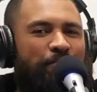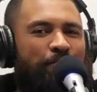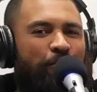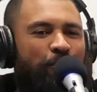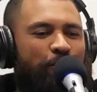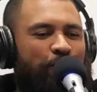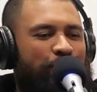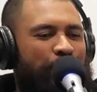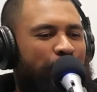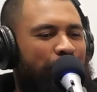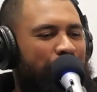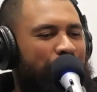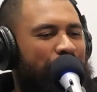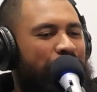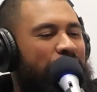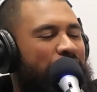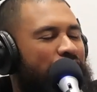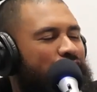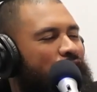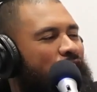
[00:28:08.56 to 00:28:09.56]
also,
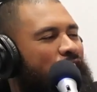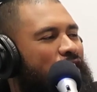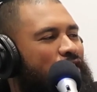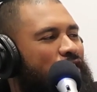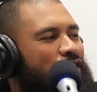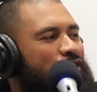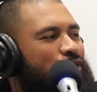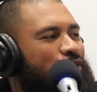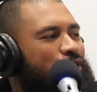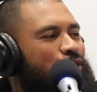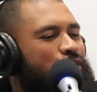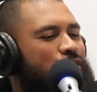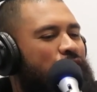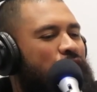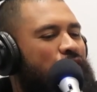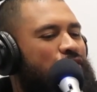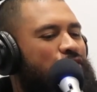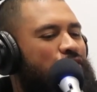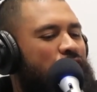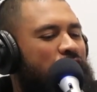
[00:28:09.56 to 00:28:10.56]
Grant
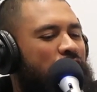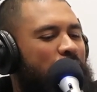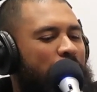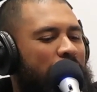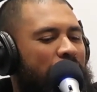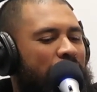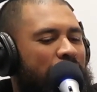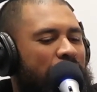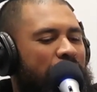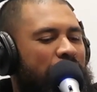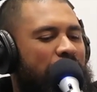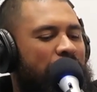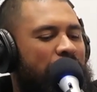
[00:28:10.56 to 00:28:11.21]
Cardone talking about